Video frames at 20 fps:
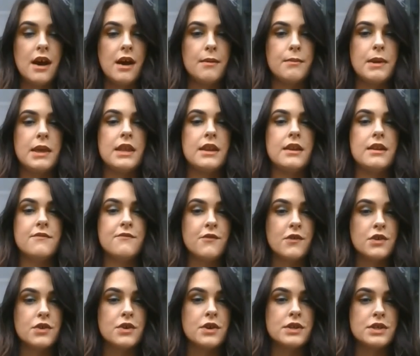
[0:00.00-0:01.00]
Um, and
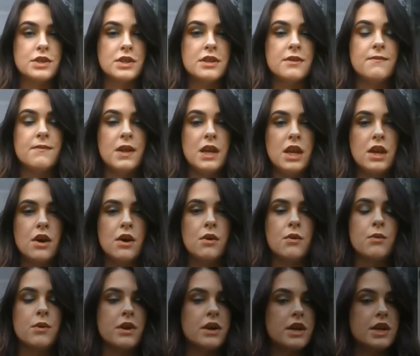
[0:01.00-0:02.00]
further into the video,
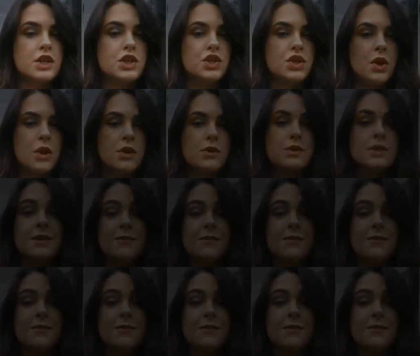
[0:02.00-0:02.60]
we're going to show you some